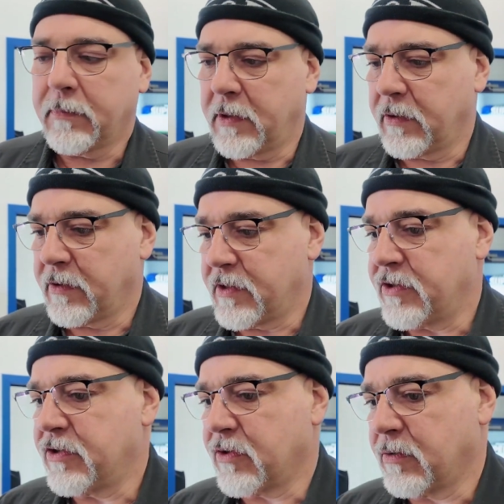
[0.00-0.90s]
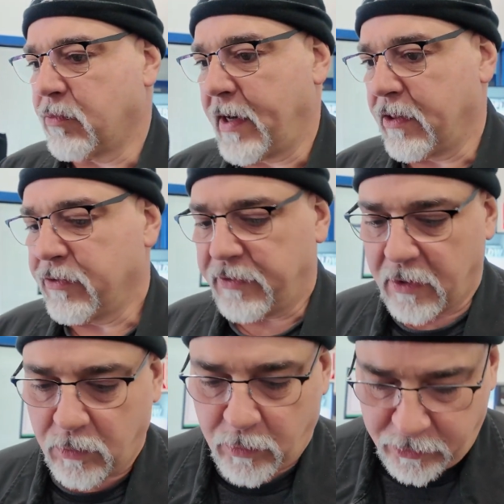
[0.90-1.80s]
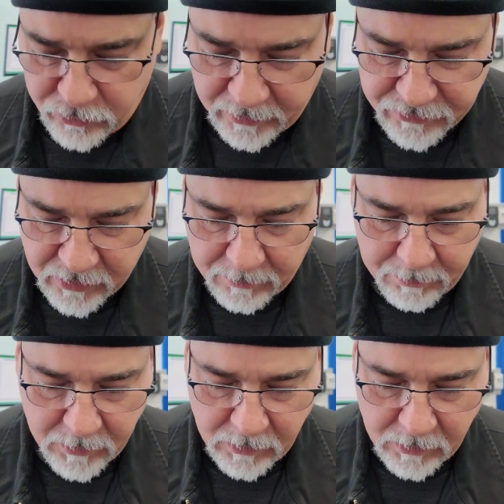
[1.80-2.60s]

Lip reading: You know, this is a regular ZL1 dressed up